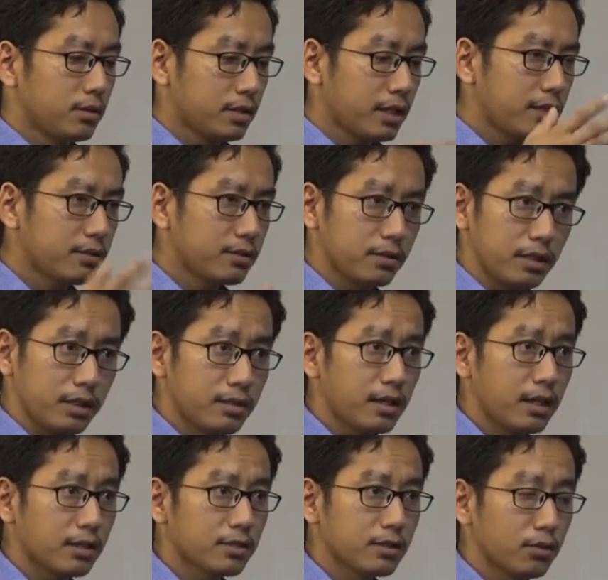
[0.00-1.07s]
Chinese
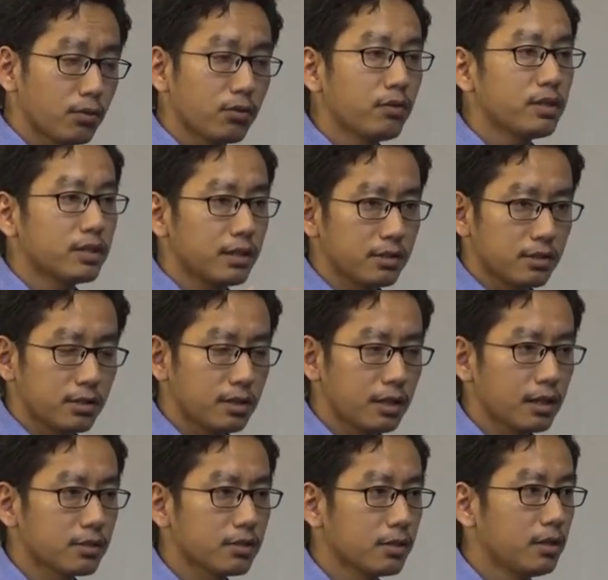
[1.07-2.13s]
intellectual, not only Chinese
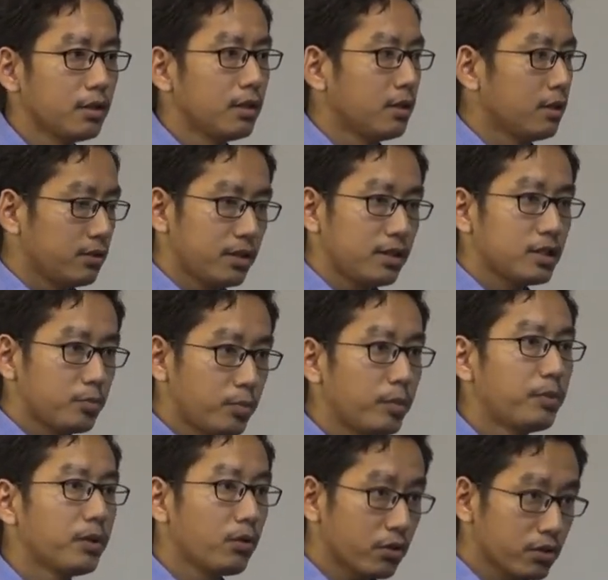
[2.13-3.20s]
intellectual, Chinese
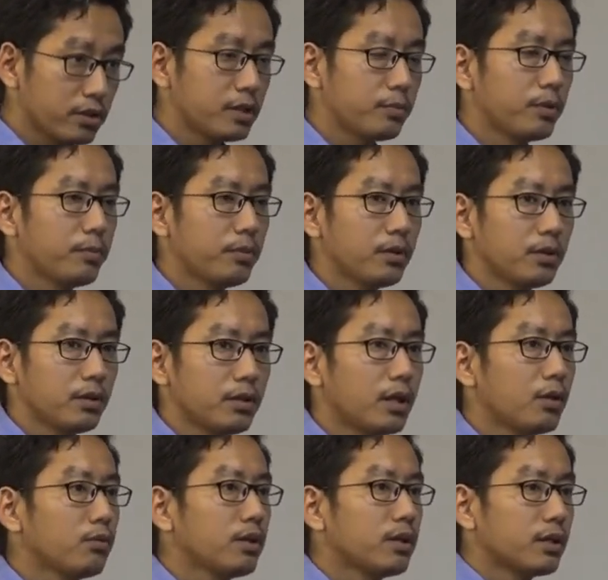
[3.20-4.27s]
people, ordinary people,
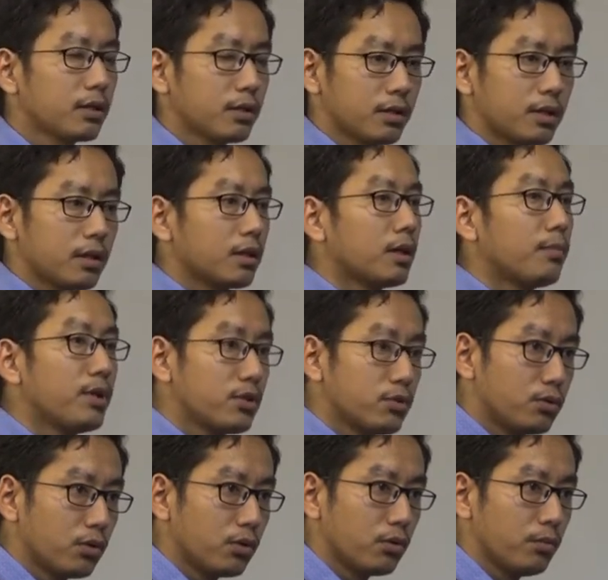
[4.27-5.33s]
now they are coming
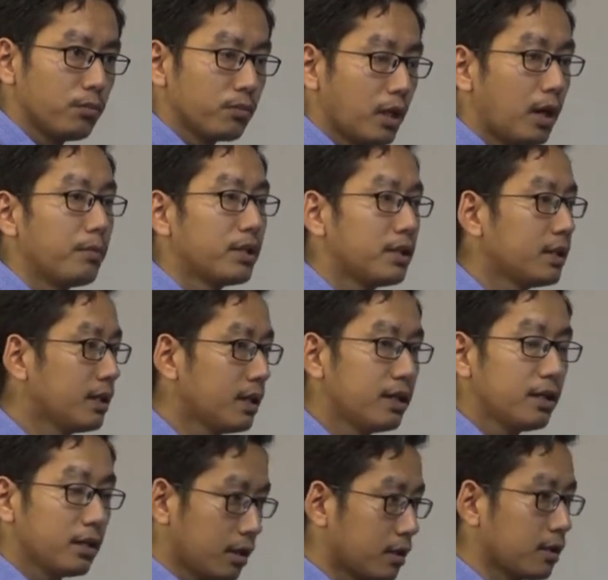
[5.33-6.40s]
to know. I mean, they are
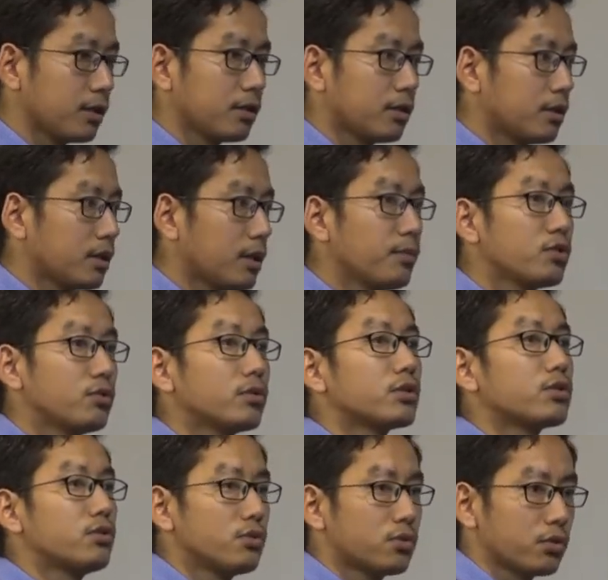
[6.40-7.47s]
learning, coming to know
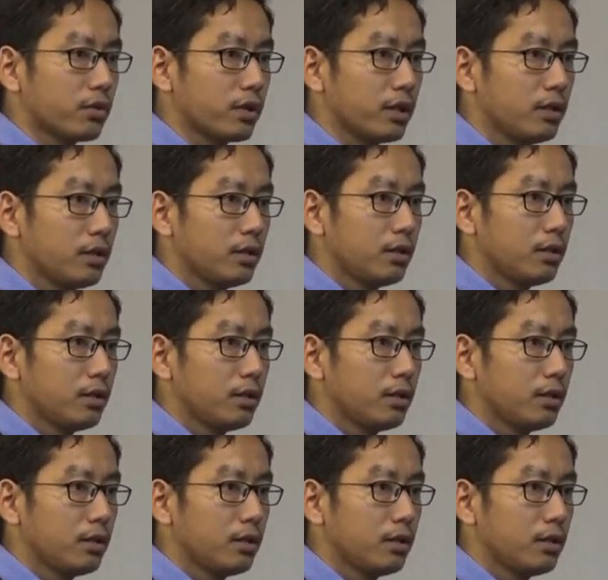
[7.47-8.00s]
the true story.